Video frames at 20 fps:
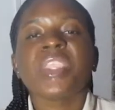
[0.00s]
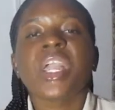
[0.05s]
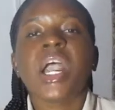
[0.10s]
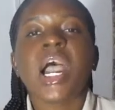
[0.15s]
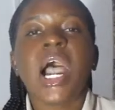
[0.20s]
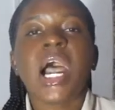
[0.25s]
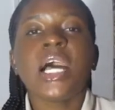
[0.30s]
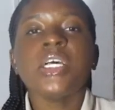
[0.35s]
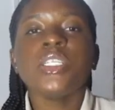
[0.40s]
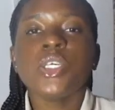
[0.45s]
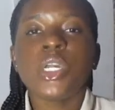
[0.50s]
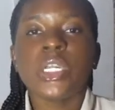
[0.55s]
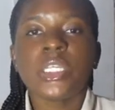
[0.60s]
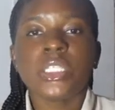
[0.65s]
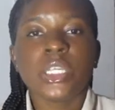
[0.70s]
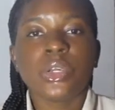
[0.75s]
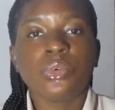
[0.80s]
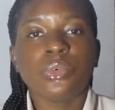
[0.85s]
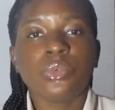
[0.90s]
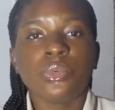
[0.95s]
As you're in
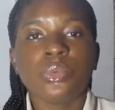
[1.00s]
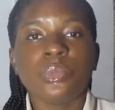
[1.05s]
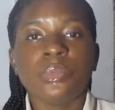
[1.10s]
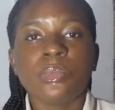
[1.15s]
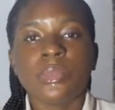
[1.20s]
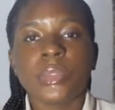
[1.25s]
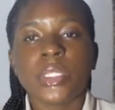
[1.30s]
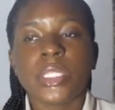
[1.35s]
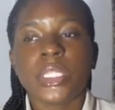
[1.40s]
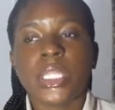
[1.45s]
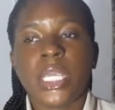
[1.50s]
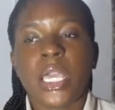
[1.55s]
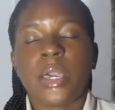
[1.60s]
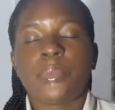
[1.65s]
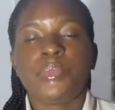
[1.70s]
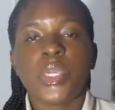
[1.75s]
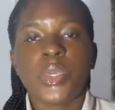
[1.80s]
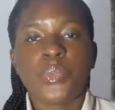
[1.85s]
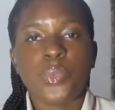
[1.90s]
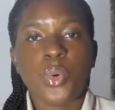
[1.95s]
the room, there are
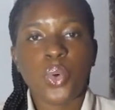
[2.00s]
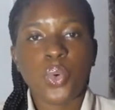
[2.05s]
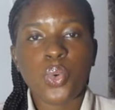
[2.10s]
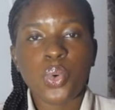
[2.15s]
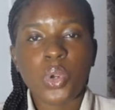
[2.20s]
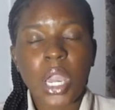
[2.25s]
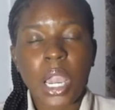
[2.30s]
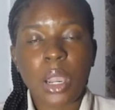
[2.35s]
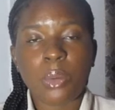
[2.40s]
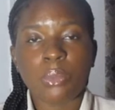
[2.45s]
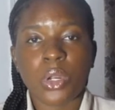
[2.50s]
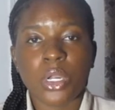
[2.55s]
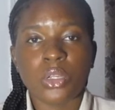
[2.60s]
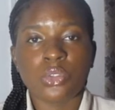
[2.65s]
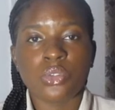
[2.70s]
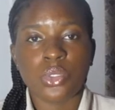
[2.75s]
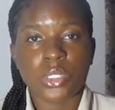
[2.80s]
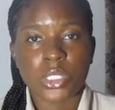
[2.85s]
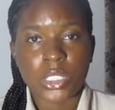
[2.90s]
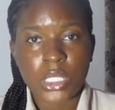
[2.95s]
people who come around to
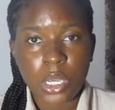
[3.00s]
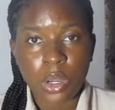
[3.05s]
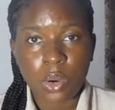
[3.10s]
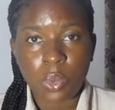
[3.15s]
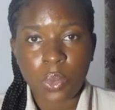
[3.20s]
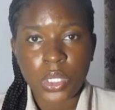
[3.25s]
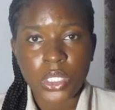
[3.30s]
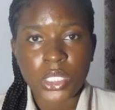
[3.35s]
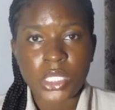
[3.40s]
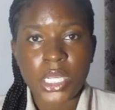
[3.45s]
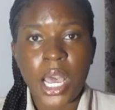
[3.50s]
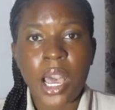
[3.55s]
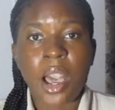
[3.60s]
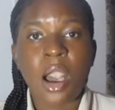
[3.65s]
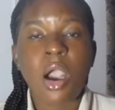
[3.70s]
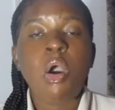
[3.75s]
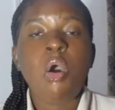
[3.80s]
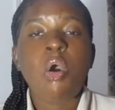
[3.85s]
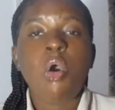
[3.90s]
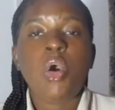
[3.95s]
sell water,
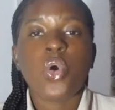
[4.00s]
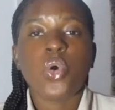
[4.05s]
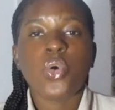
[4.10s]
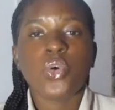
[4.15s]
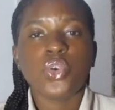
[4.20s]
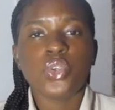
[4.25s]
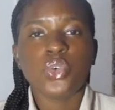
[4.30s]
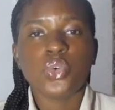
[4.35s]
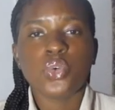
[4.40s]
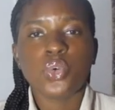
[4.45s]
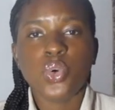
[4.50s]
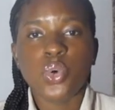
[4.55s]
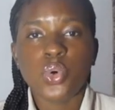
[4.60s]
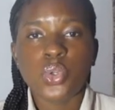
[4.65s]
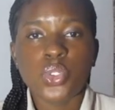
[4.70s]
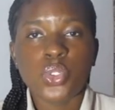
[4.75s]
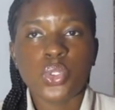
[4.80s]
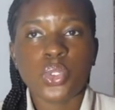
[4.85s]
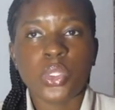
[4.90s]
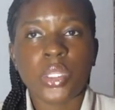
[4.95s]
or you go
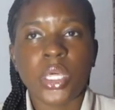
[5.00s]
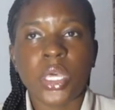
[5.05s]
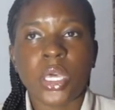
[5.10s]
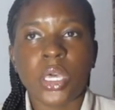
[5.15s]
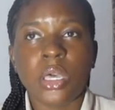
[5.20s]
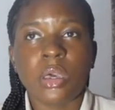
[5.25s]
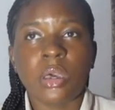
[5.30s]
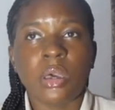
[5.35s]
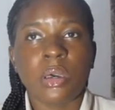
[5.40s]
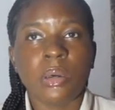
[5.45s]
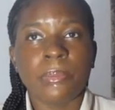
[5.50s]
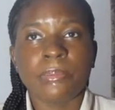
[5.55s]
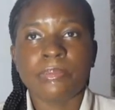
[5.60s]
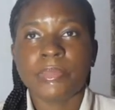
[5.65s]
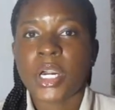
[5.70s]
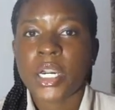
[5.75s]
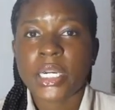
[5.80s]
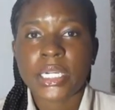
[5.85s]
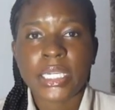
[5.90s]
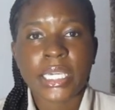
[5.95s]
to the
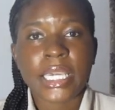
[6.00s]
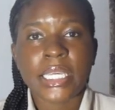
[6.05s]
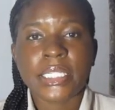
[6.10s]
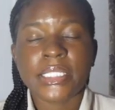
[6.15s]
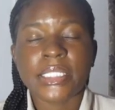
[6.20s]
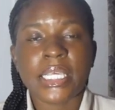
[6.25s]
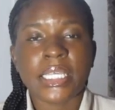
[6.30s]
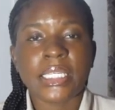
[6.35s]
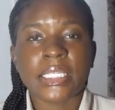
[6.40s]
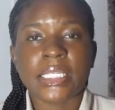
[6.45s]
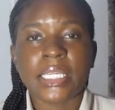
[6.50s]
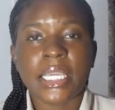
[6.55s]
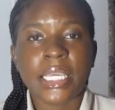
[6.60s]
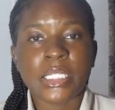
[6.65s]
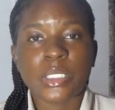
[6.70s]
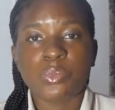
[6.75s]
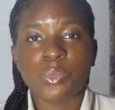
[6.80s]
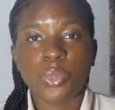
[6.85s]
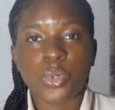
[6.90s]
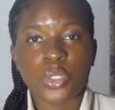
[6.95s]
market and get
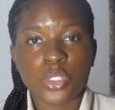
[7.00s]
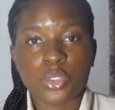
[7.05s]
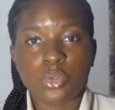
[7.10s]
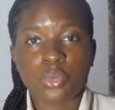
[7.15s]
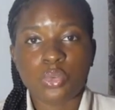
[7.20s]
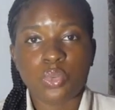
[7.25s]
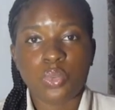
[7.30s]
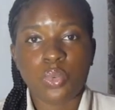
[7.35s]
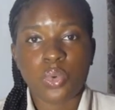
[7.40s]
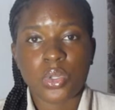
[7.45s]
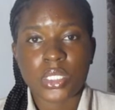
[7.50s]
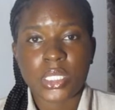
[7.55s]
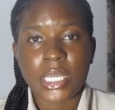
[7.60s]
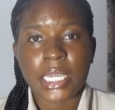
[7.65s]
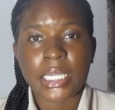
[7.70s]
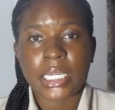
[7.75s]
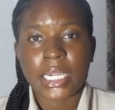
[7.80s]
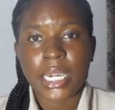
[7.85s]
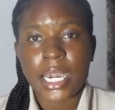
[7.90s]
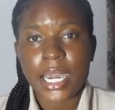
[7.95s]
bottled water
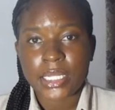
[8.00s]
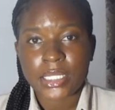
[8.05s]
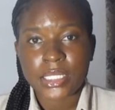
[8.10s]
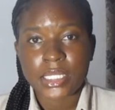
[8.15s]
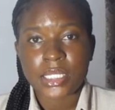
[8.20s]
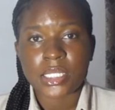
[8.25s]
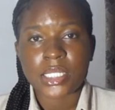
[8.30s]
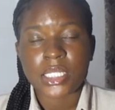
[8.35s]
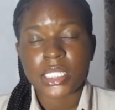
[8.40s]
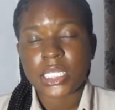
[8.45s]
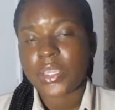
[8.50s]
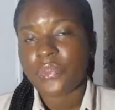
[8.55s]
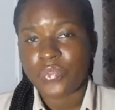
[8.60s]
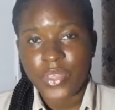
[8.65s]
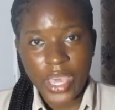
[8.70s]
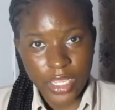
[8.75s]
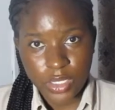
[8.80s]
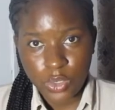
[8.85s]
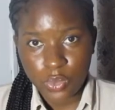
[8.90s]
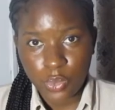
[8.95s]
in cartons if
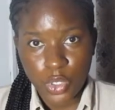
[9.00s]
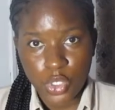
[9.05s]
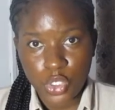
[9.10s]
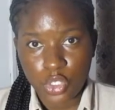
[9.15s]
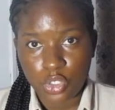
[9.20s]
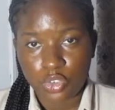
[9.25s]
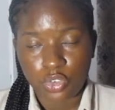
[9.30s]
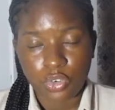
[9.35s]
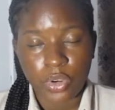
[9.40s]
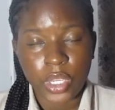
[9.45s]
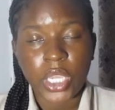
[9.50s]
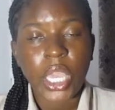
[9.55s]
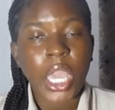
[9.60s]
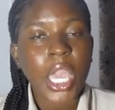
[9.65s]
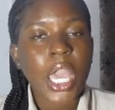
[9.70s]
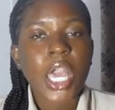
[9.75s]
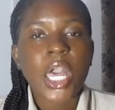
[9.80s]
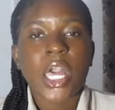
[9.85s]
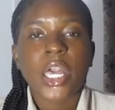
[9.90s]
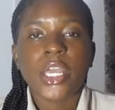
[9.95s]
that's where you drink
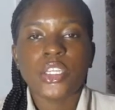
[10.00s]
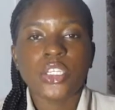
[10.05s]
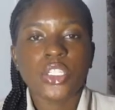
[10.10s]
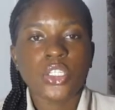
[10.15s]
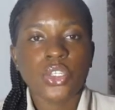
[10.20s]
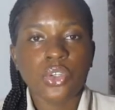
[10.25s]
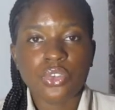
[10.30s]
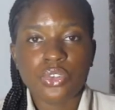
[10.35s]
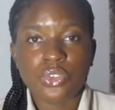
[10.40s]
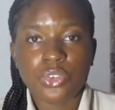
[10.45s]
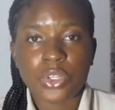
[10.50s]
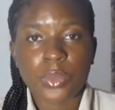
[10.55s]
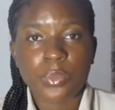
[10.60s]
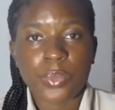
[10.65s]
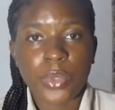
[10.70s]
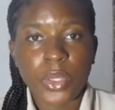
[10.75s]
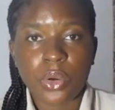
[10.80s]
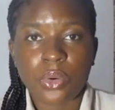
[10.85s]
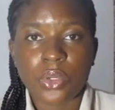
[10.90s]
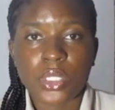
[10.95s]
and you don't drink
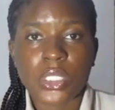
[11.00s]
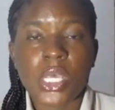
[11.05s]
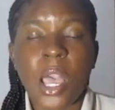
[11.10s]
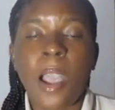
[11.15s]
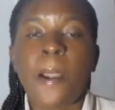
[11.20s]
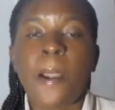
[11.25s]
pure water.